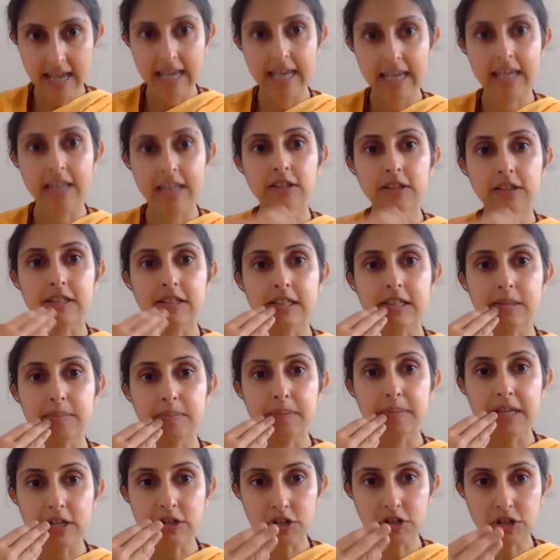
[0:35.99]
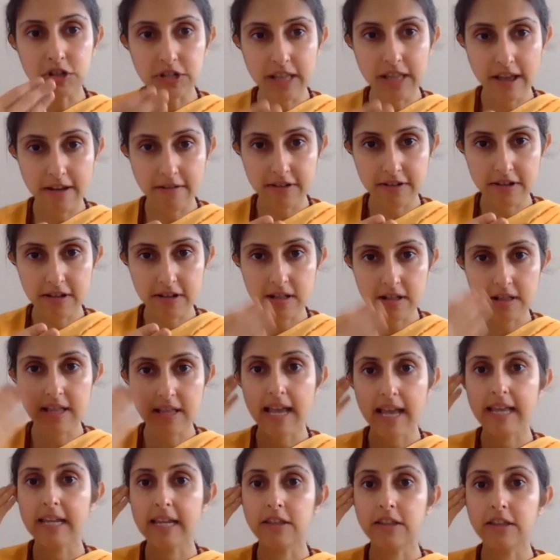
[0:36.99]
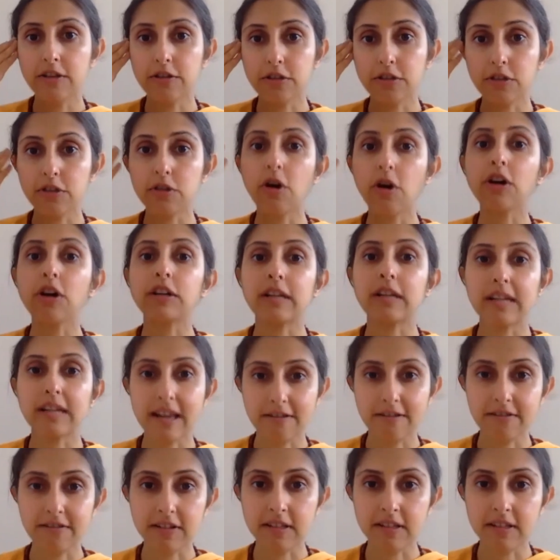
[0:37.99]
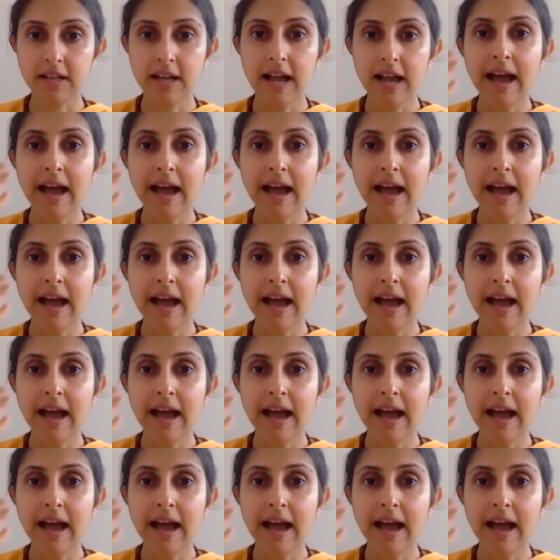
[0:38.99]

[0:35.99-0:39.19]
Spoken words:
in the speech level, and in the thought level.